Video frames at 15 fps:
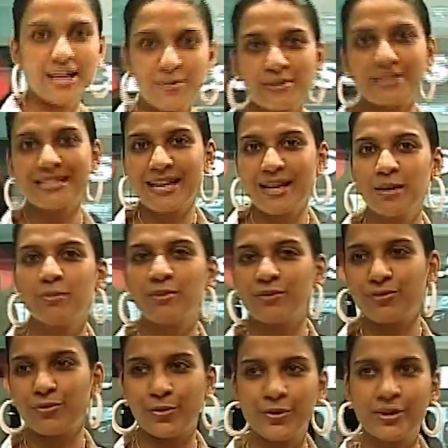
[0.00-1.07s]
I was saying
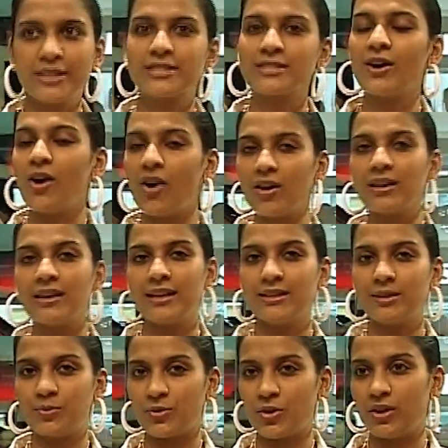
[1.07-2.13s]
before, it's all
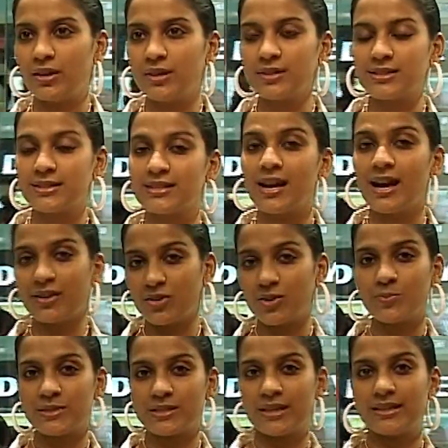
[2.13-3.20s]
leather products, it's
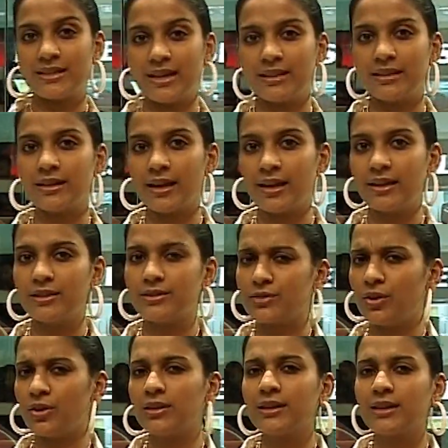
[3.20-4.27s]
100% leather and it's
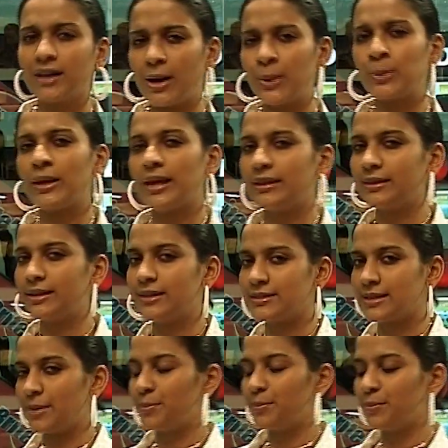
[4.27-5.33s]
all cow leather
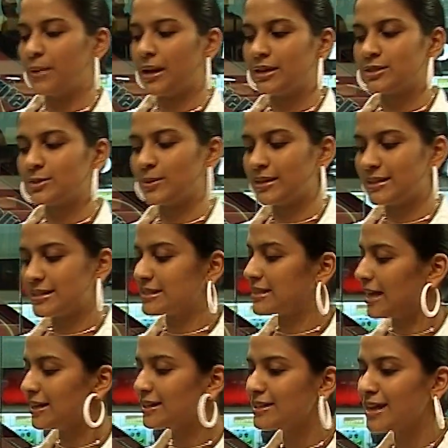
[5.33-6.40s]
as I'm made to
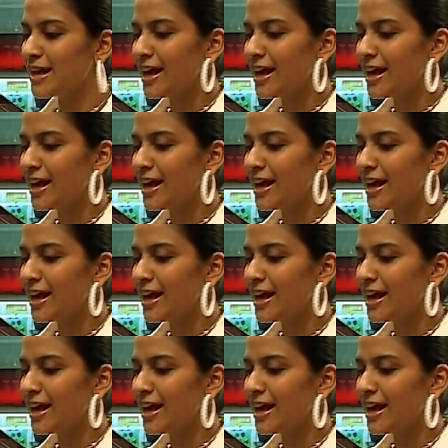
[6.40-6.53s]
understand.